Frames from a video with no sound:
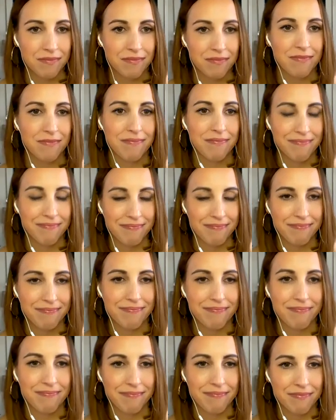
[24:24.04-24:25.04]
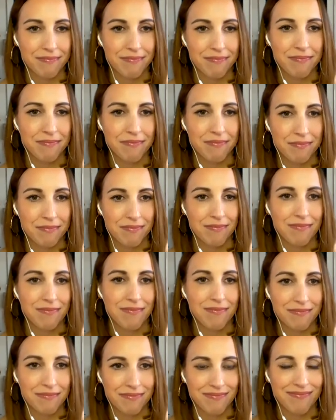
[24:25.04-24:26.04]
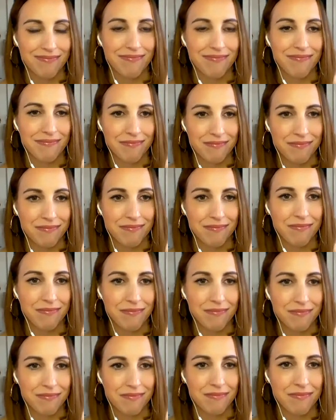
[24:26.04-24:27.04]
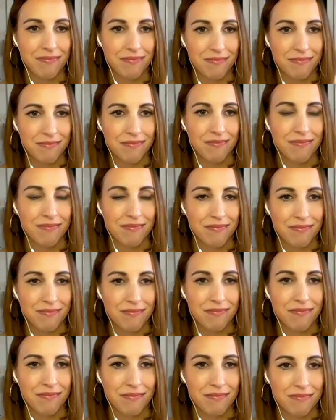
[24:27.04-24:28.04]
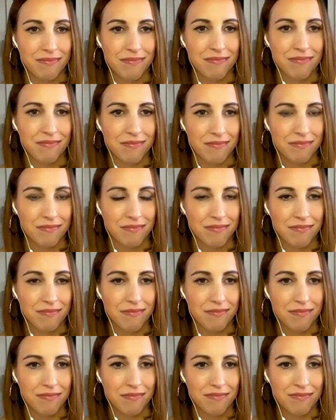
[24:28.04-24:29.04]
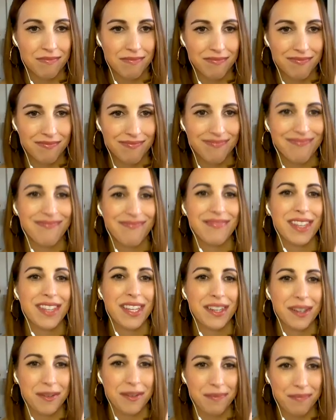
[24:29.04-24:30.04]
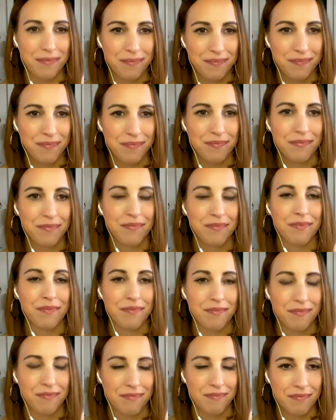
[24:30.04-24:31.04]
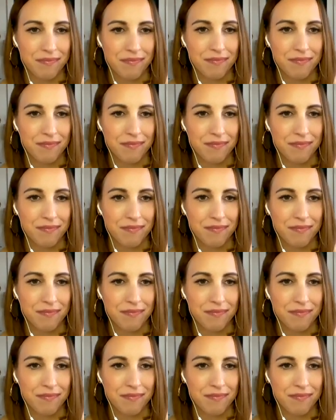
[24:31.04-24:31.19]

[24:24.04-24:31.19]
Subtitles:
No words are spoken by the person on screen.